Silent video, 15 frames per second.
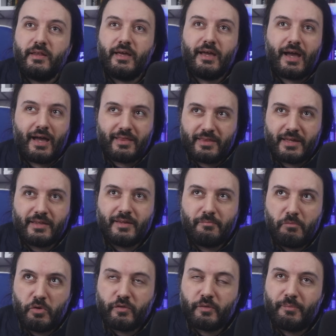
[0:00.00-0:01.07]
they, I think they
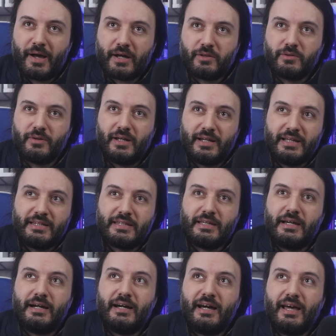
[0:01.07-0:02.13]
moved back to
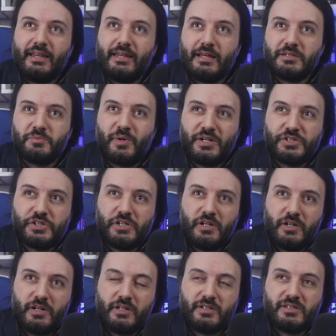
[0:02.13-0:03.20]
Galicia and that's where she
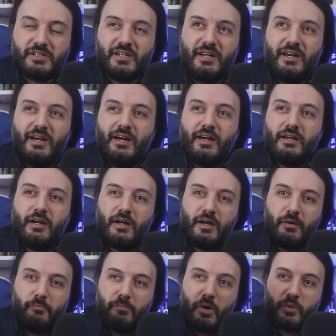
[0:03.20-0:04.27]
learned uh,
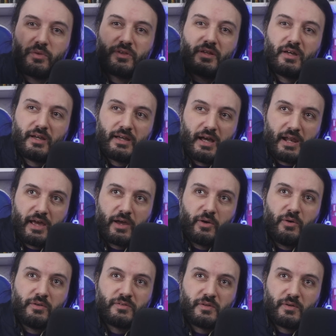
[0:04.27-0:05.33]
both
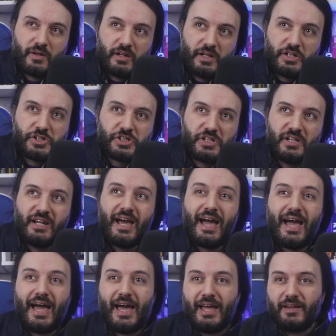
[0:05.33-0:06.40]
Gallego, so Galician,
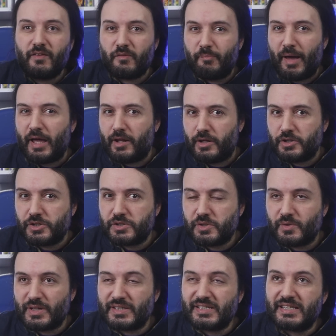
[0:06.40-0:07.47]
and Spanish,
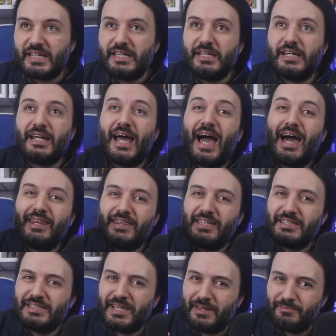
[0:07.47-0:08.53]
so Castilian, at the
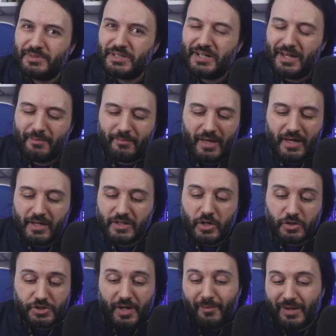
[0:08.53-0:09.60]
same time.
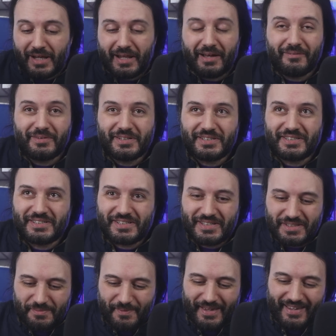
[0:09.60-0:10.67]
Gosh, how many languages does she
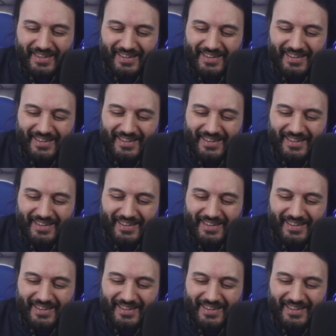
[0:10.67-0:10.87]
speak?